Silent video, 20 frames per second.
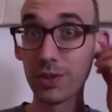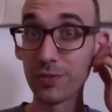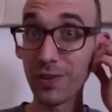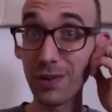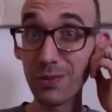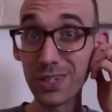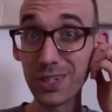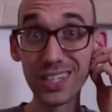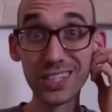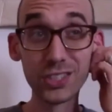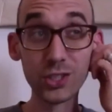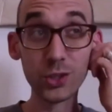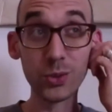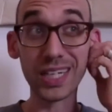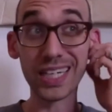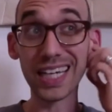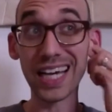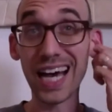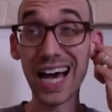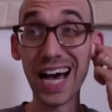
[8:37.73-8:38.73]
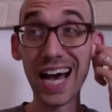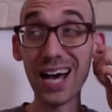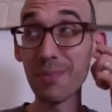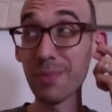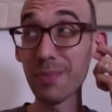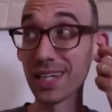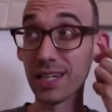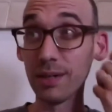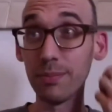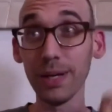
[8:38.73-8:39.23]
But if I were going to do a
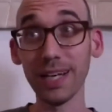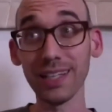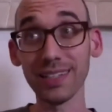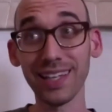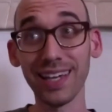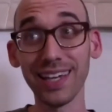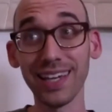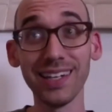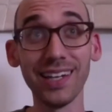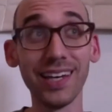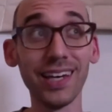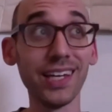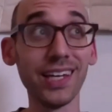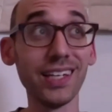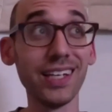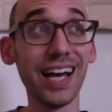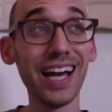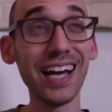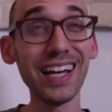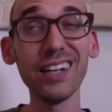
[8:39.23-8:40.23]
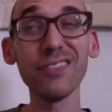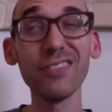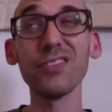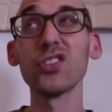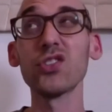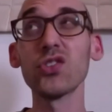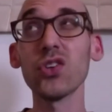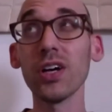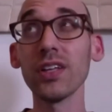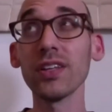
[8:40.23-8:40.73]
comic about that knight, I'd have
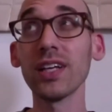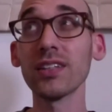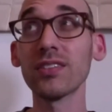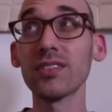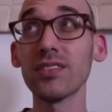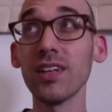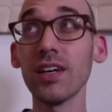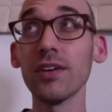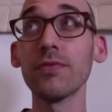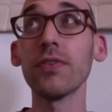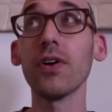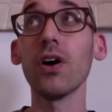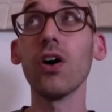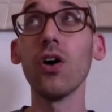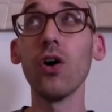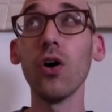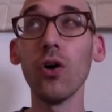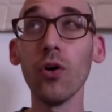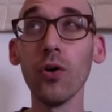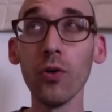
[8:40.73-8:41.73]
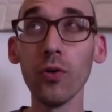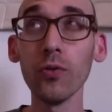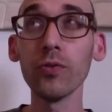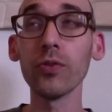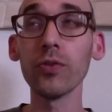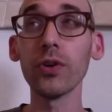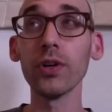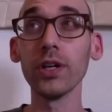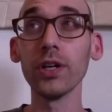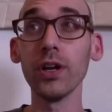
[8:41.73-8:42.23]
to draw that stuff
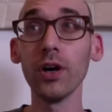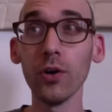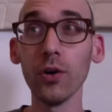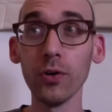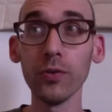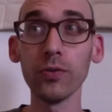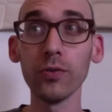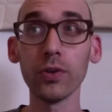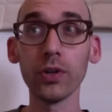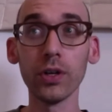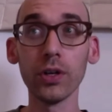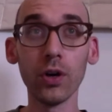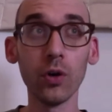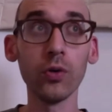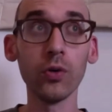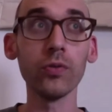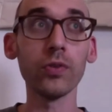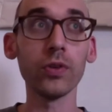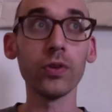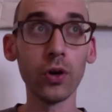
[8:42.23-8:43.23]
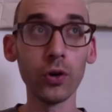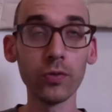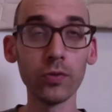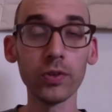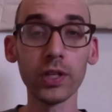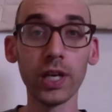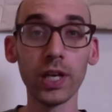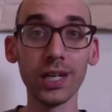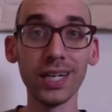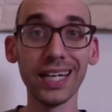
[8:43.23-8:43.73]
over and over and over and
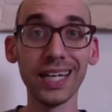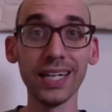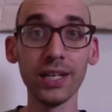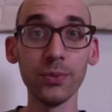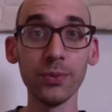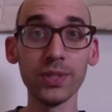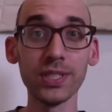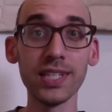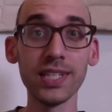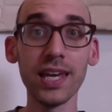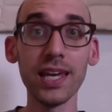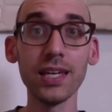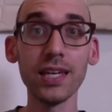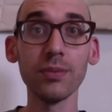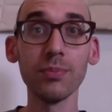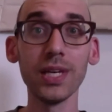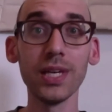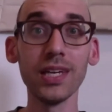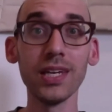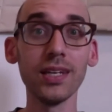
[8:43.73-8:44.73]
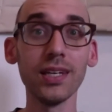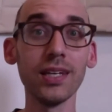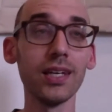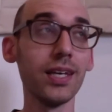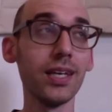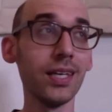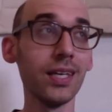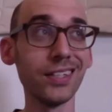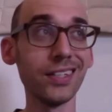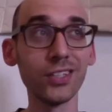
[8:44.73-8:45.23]
over again, and it would take
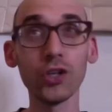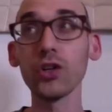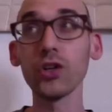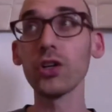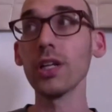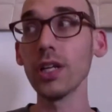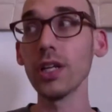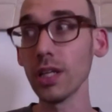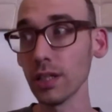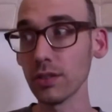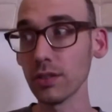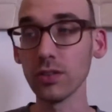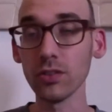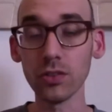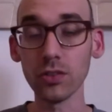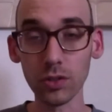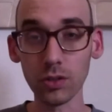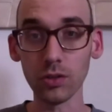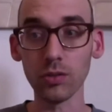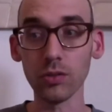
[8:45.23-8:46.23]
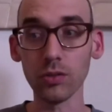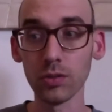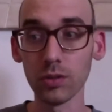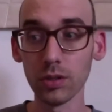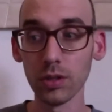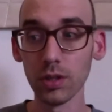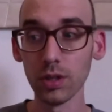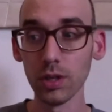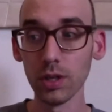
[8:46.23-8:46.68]
me an eternity to do.